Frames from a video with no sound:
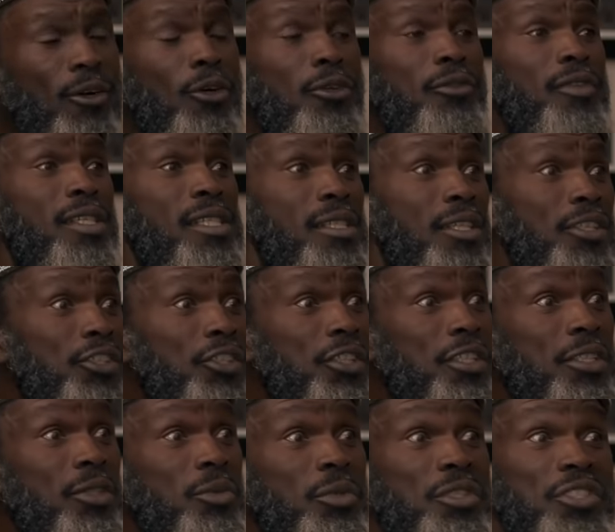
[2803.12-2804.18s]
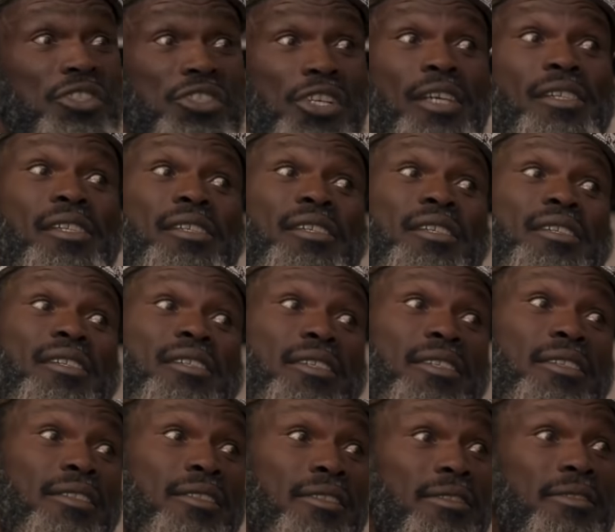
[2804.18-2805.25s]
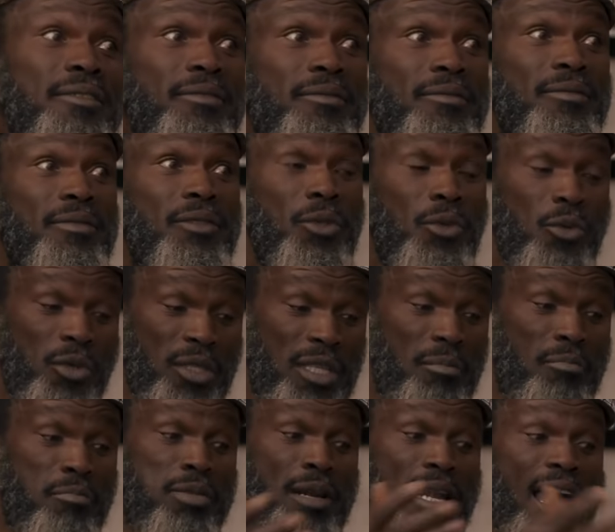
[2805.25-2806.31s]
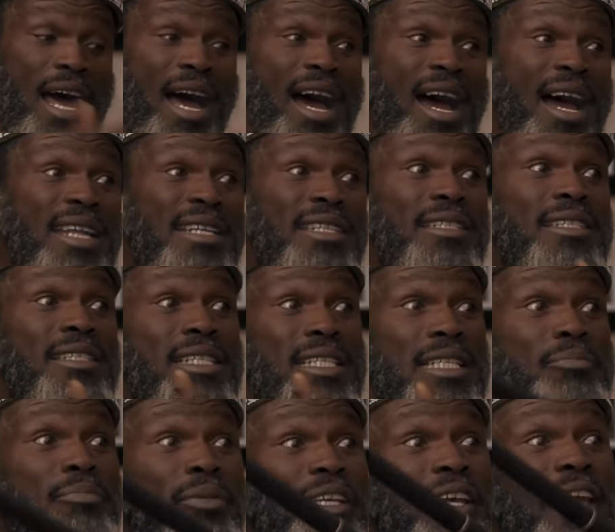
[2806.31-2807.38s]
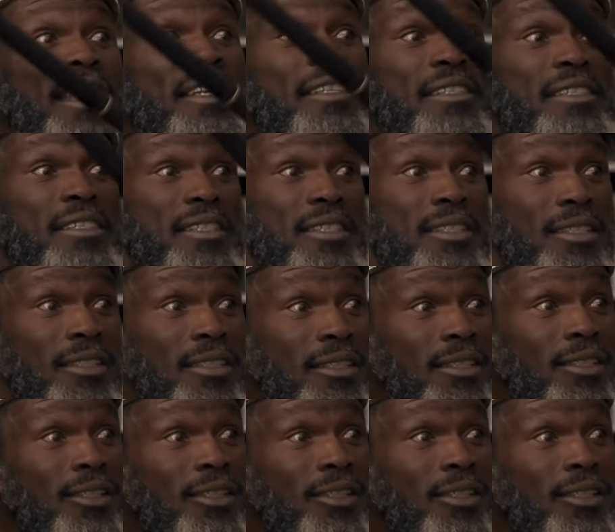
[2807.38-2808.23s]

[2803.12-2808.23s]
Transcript: a conversation with justice. Okay. With the blood dripping hands